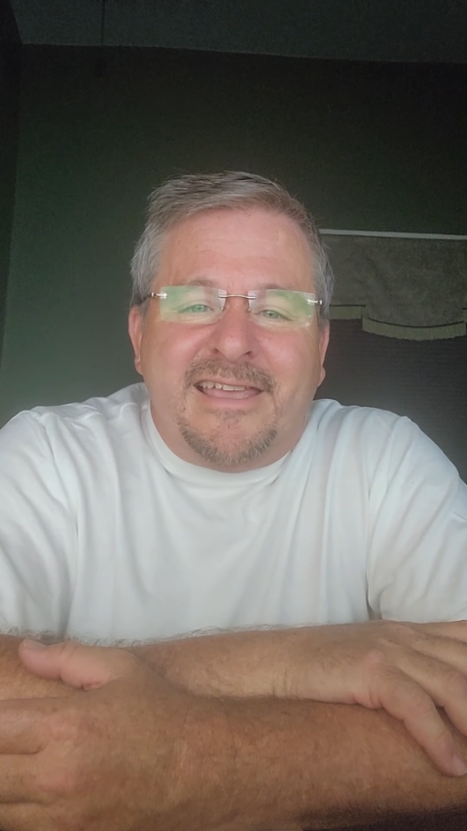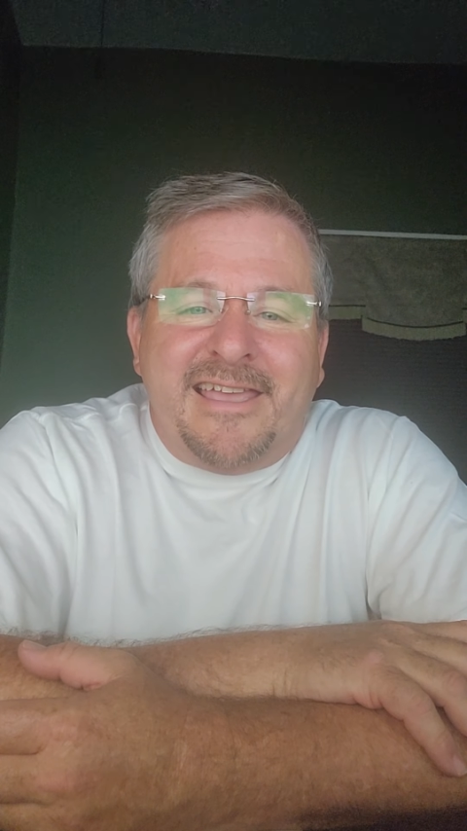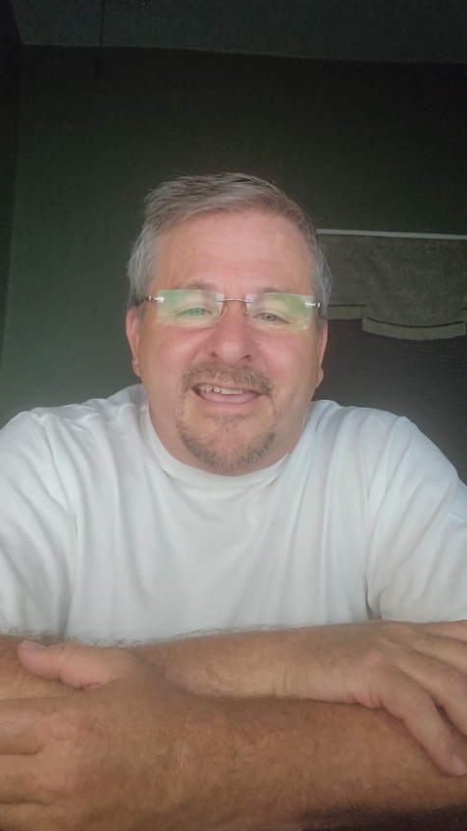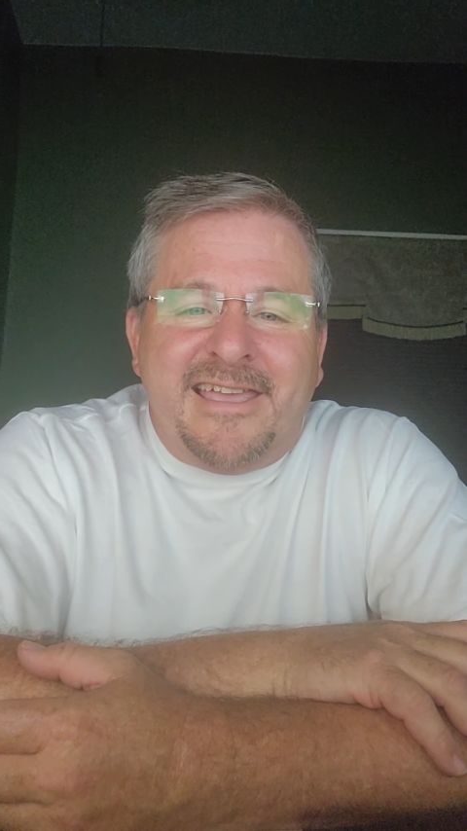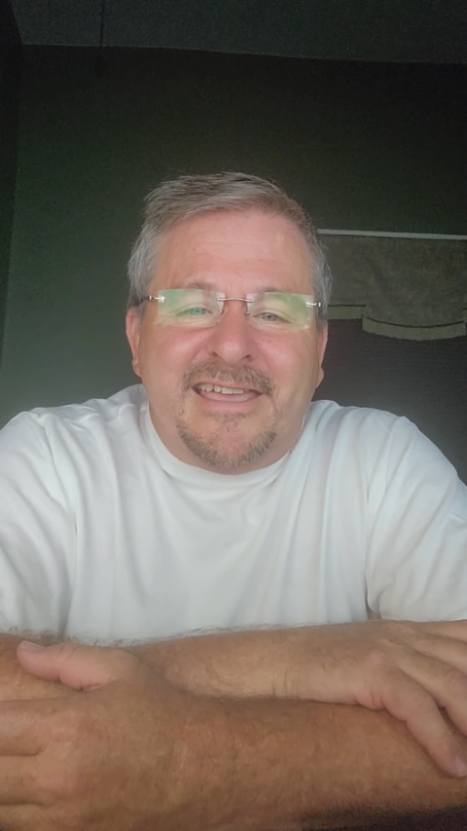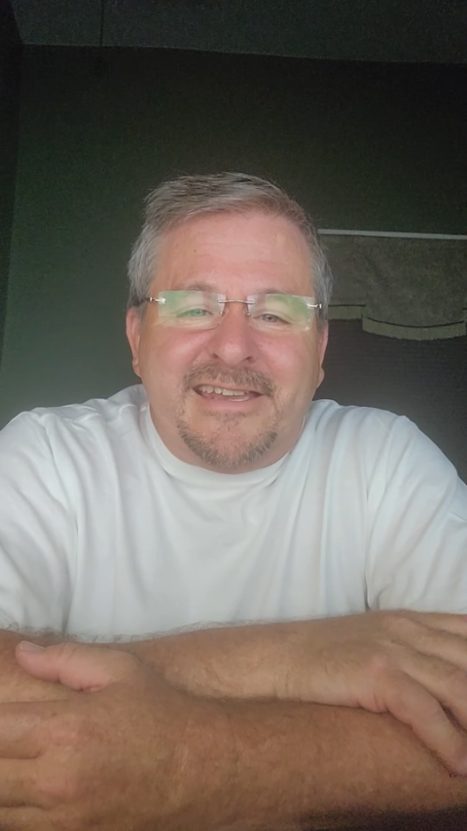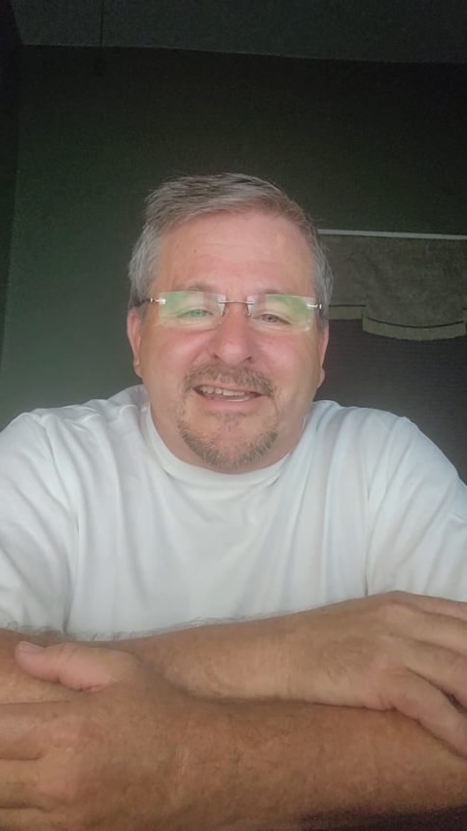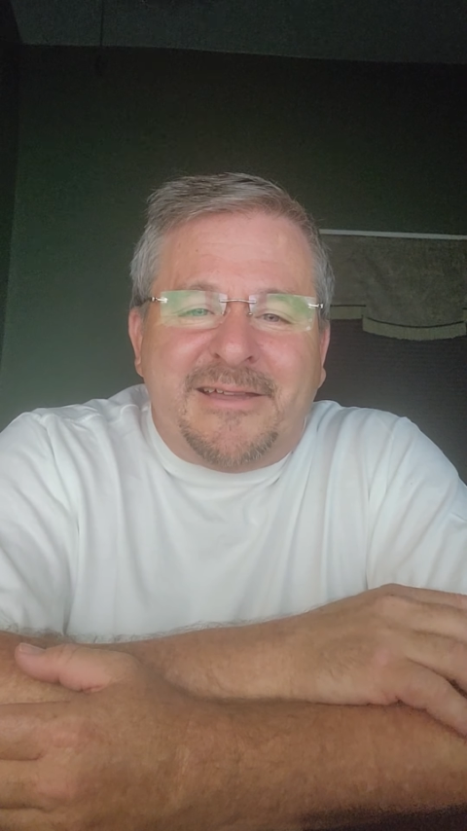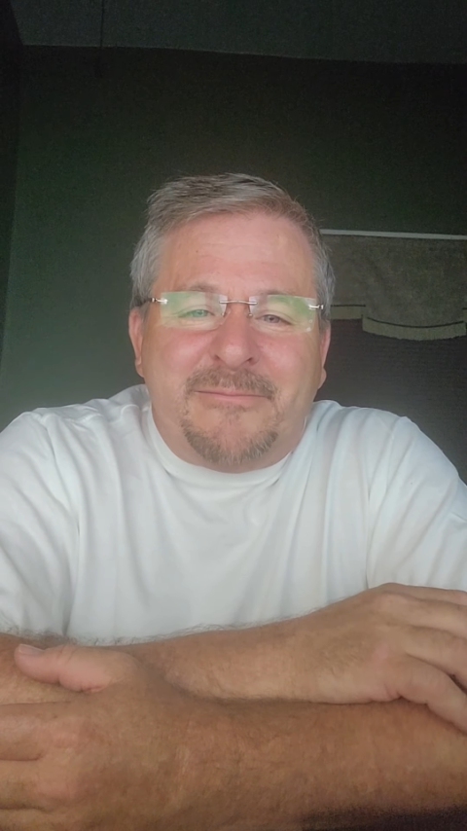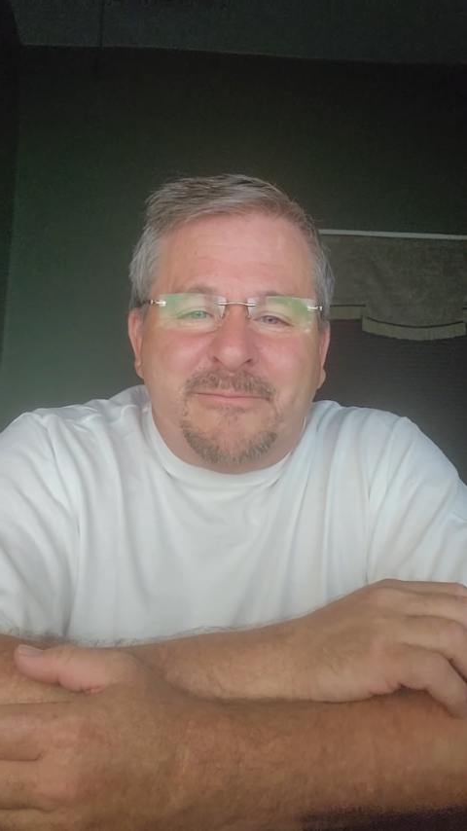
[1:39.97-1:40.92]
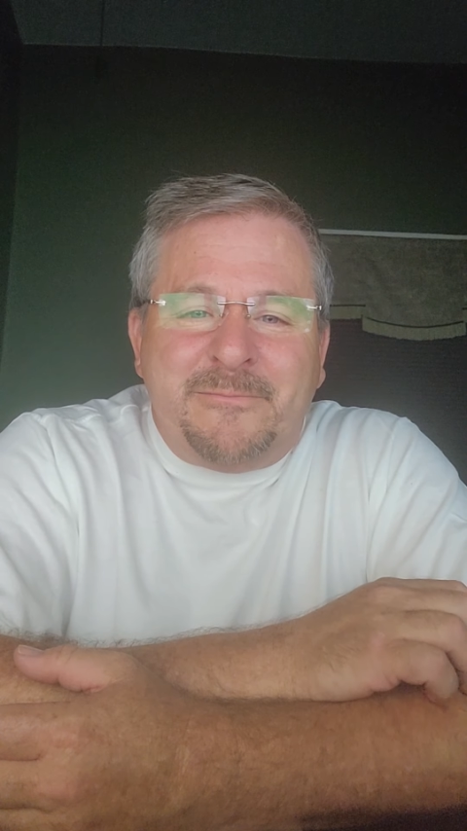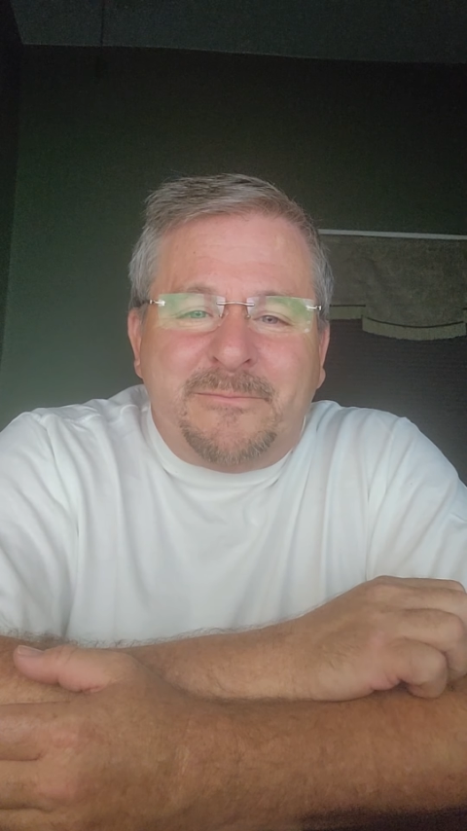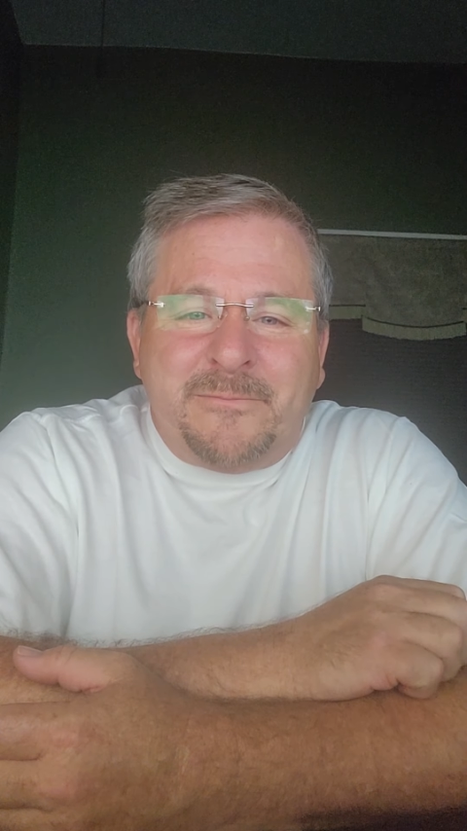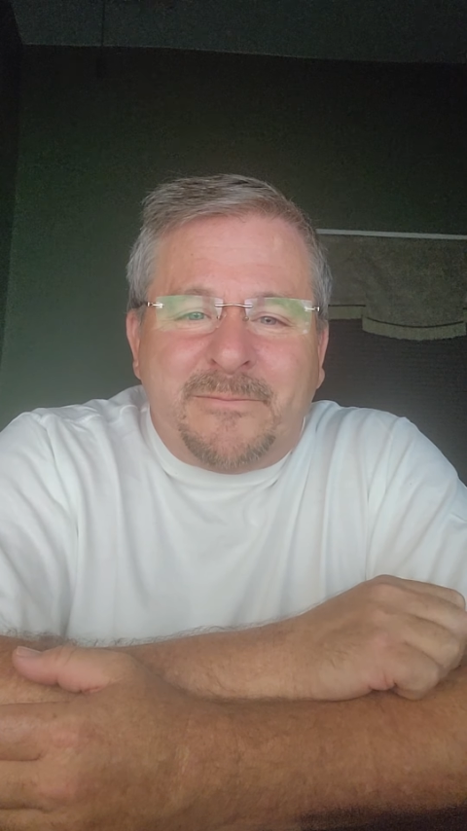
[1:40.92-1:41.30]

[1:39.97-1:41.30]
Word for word: and um,